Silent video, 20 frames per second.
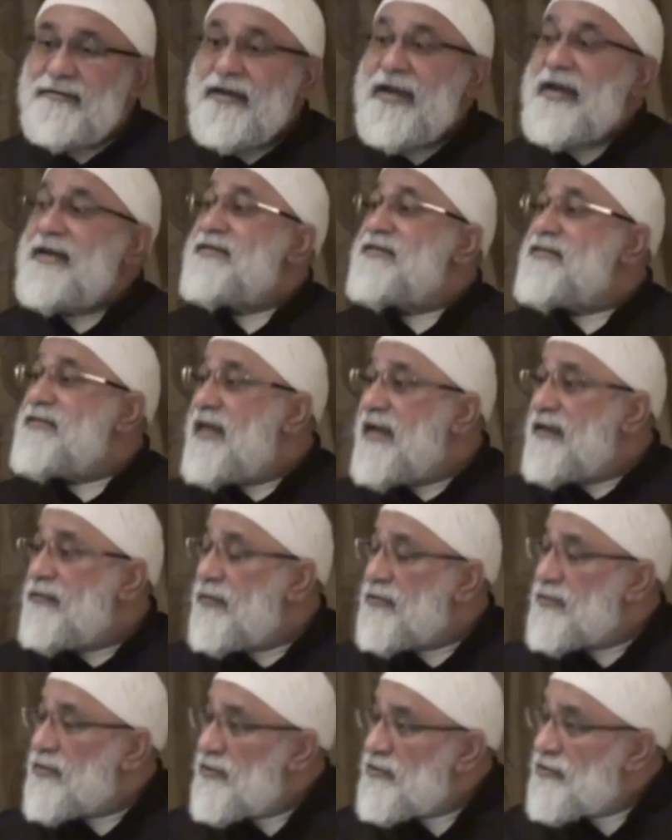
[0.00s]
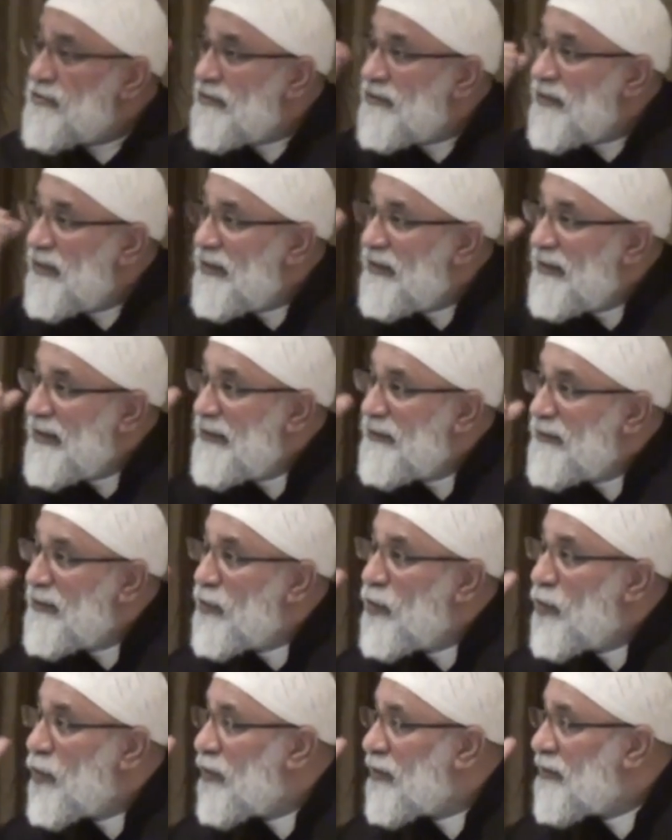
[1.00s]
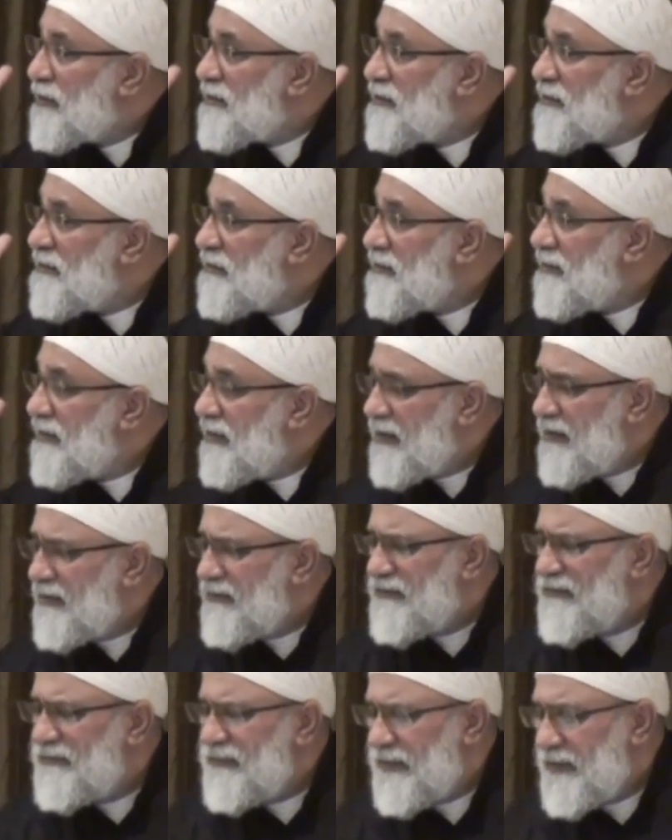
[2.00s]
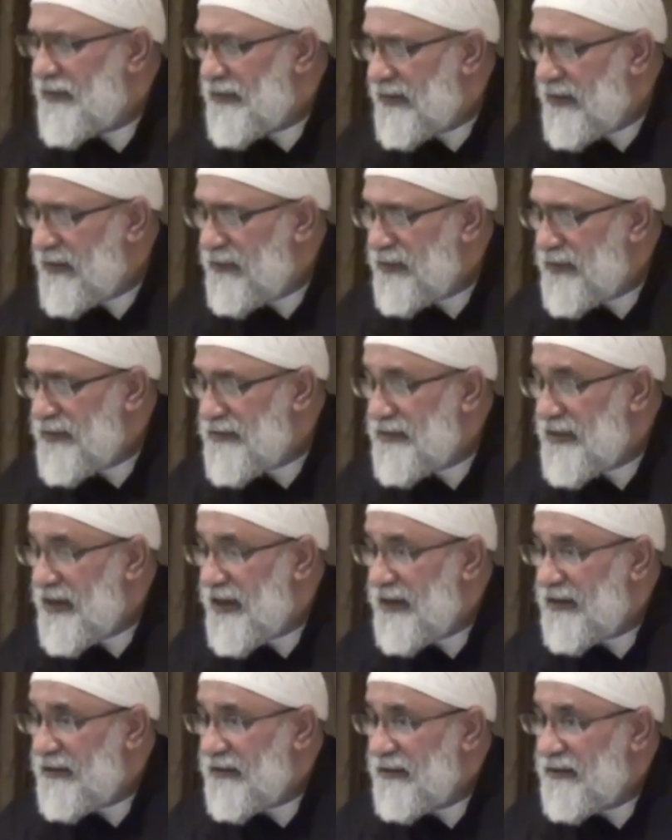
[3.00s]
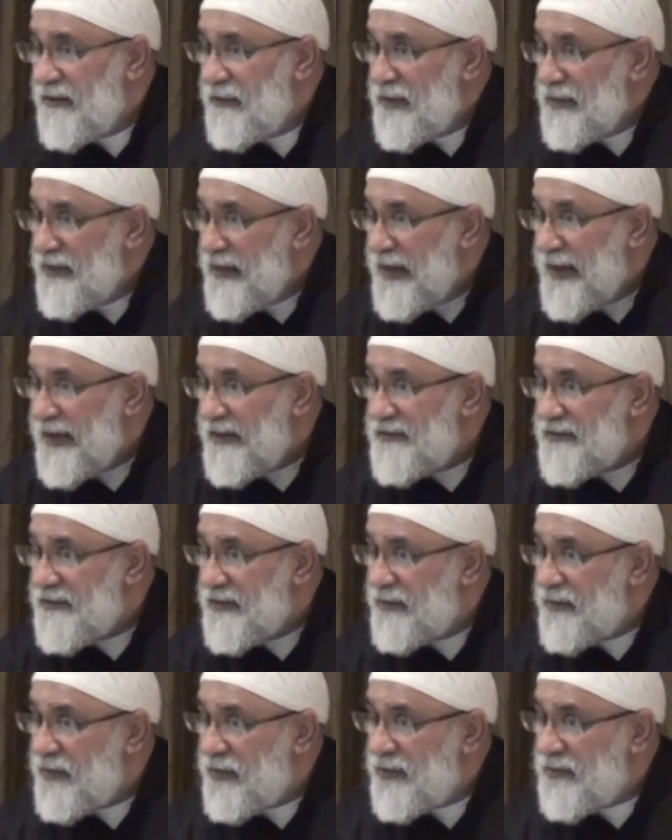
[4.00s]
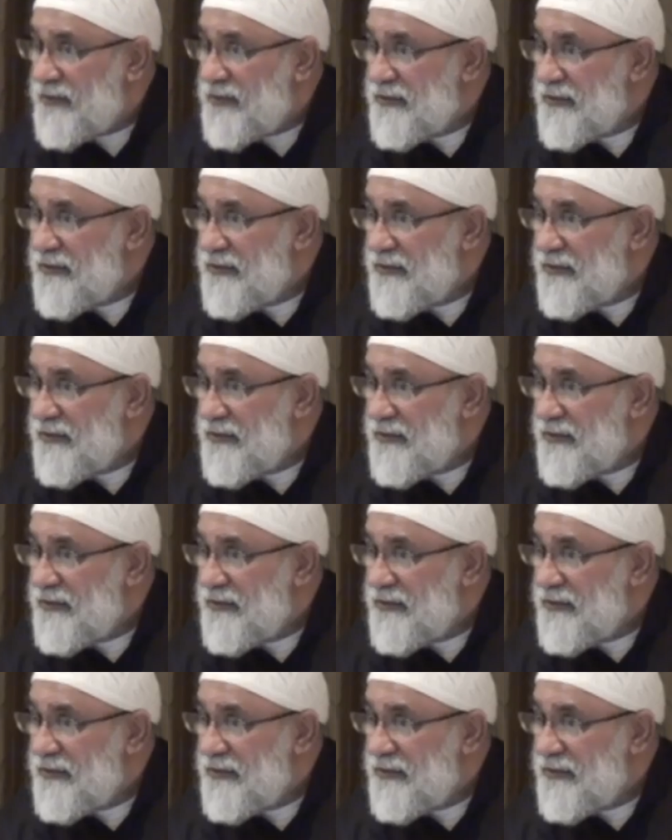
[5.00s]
And Zayd was also there in the court of Ibn Ziyad when the heads are brought.